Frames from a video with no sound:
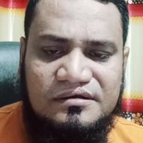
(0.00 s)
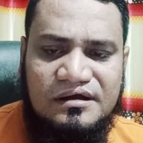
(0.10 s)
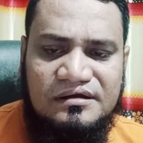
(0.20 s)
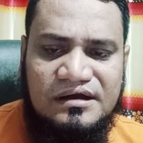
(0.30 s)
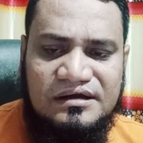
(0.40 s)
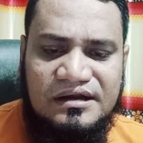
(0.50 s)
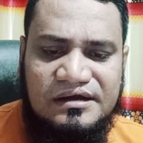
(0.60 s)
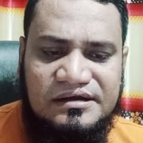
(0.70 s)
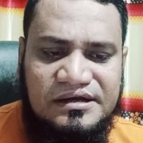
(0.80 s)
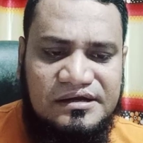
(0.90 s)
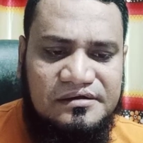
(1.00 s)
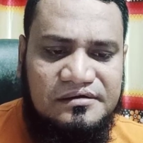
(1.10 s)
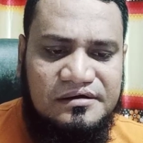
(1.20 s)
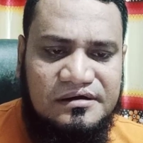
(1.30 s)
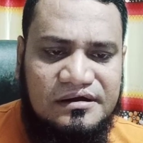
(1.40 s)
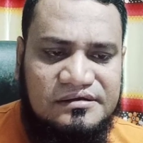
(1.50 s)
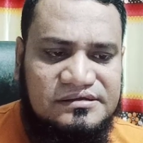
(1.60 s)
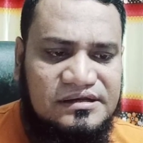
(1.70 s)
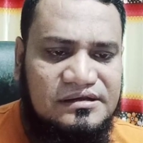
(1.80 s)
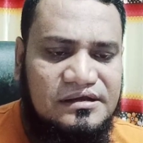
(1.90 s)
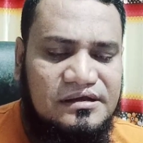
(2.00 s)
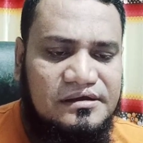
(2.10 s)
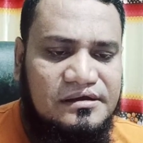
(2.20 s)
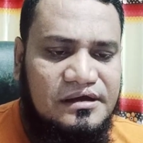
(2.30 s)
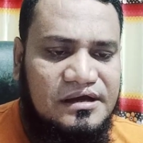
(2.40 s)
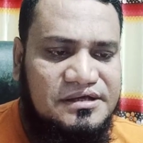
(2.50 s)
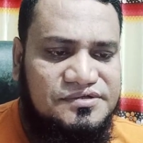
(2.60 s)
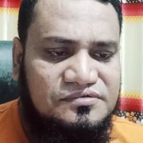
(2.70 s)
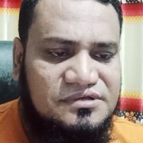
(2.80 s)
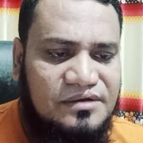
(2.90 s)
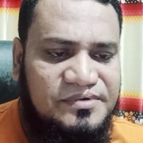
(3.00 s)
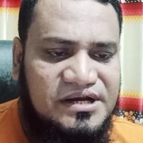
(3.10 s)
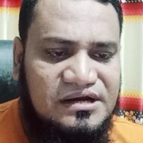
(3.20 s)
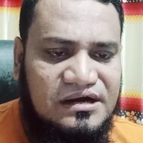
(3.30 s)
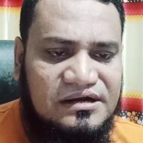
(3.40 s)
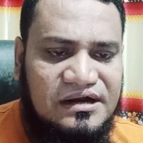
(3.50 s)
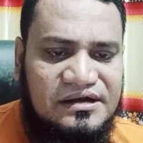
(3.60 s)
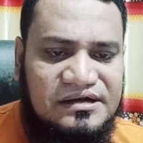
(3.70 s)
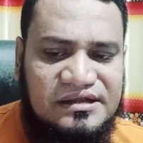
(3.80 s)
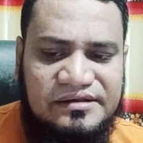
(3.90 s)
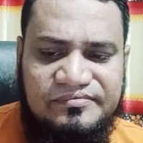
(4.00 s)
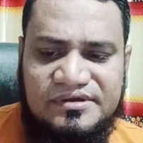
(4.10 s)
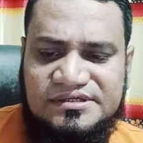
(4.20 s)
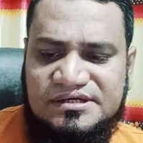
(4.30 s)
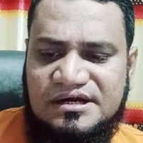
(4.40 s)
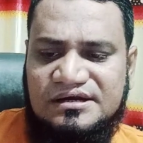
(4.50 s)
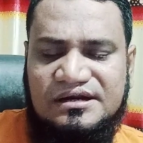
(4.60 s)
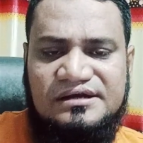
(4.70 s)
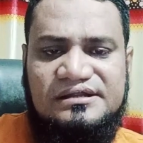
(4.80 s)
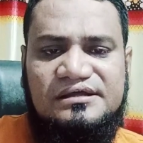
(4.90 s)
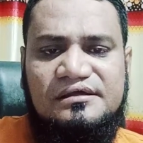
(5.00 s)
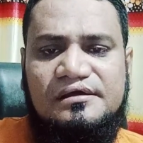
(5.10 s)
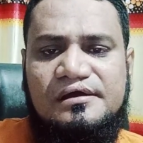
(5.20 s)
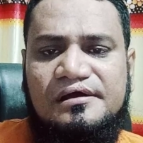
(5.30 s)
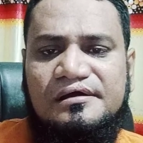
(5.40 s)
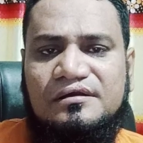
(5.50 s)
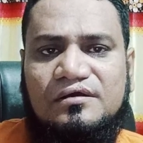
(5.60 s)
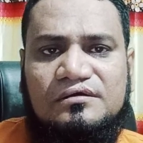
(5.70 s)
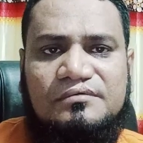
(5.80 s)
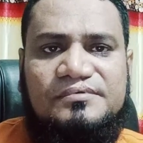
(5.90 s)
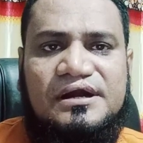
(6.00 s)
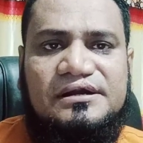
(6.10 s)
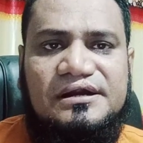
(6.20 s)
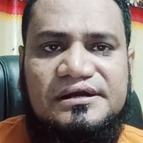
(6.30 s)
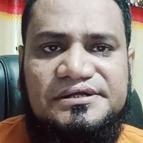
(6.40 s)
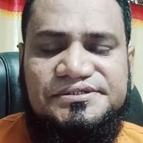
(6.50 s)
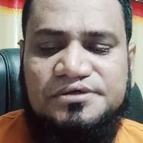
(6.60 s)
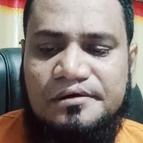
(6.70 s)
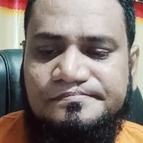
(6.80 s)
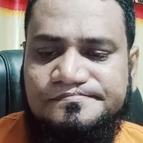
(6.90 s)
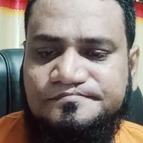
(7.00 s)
data entry, editor direction, social media data entry, influencer data entry. Lot of data entry job.